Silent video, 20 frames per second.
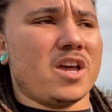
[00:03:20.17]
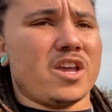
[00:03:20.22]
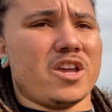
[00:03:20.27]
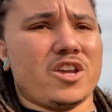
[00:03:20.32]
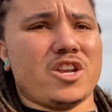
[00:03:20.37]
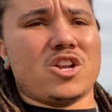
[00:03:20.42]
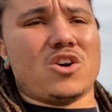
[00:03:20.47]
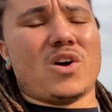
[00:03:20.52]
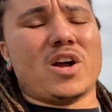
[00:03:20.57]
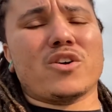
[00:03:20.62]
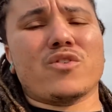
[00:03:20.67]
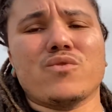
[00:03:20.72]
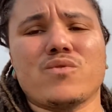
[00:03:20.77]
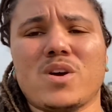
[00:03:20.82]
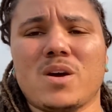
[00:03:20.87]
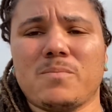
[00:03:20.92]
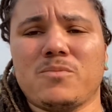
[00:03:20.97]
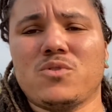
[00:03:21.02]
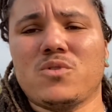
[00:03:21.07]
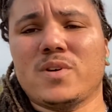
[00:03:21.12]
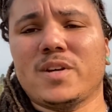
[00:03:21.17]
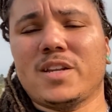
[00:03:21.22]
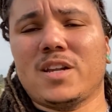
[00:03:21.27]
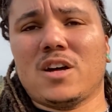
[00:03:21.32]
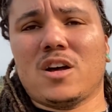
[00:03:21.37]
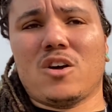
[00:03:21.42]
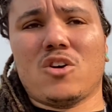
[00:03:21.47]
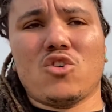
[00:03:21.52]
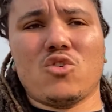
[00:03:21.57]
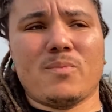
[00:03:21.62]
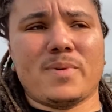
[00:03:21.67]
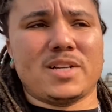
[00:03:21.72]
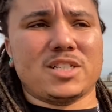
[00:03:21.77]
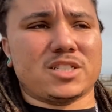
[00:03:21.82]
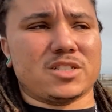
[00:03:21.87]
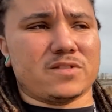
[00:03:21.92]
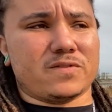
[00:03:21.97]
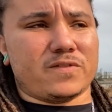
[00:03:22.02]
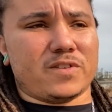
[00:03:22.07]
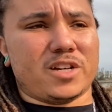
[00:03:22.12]
you know i grew up doing a whole bunch
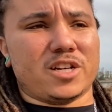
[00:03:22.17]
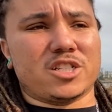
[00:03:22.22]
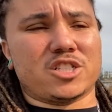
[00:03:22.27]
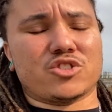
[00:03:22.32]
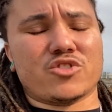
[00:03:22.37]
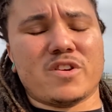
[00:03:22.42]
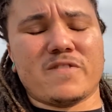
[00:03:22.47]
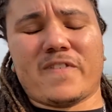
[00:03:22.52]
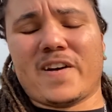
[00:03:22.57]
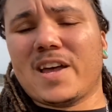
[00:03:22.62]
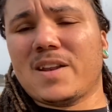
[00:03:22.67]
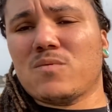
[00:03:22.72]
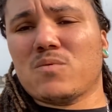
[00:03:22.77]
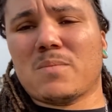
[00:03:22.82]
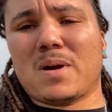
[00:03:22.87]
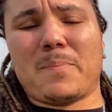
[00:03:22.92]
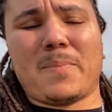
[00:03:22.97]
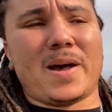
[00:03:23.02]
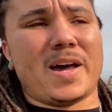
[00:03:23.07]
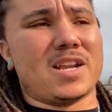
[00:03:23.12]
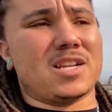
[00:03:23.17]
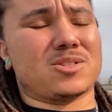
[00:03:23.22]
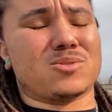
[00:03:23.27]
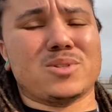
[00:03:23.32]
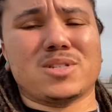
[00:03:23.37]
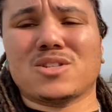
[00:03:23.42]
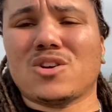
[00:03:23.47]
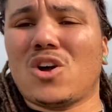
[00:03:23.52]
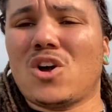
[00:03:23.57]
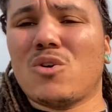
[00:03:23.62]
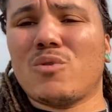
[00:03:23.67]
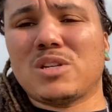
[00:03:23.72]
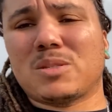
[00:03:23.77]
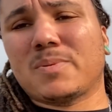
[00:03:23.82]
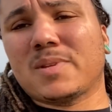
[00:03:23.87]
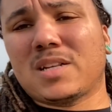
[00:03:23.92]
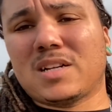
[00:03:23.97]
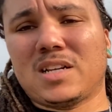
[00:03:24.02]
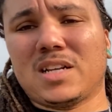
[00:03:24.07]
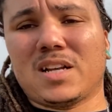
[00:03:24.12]
of uh, street fighting with my partners we used to always
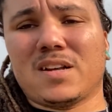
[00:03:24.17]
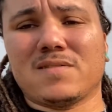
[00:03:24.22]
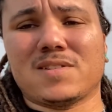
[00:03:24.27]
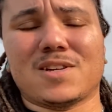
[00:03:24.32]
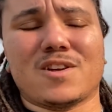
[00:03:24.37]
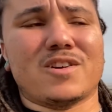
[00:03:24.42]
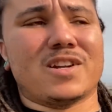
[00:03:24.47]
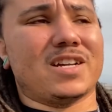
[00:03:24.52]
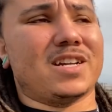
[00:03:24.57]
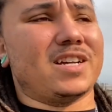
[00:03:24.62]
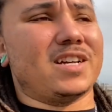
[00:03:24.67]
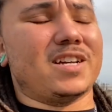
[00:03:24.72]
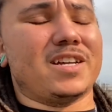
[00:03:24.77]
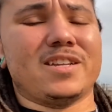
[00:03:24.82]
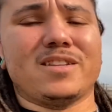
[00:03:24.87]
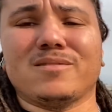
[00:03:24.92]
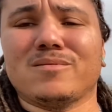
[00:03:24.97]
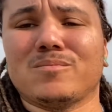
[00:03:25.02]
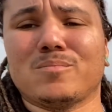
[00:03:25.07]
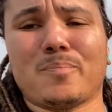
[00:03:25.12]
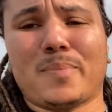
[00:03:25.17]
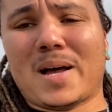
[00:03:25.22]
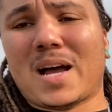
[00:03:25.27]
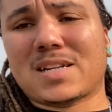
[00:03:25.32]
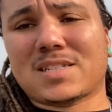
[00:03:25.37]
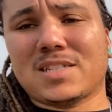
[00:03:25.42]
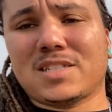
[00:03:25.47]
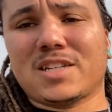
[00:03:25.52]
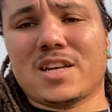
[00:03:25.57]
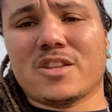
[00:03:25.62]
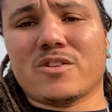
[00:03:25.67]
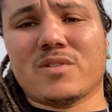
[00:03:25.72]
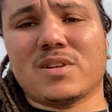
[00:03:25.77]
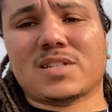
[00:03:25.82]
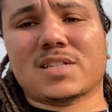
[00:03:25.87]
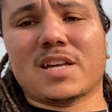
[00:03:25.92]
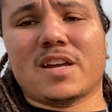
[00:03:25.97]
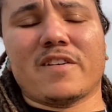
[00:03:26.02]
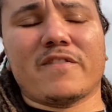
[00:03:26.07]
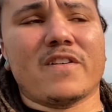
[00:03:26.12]
put the gloves on in the hood and box each other and
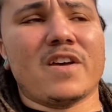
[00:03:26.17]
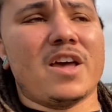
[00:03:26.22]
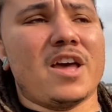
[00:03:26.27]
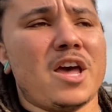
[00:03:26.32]
stuff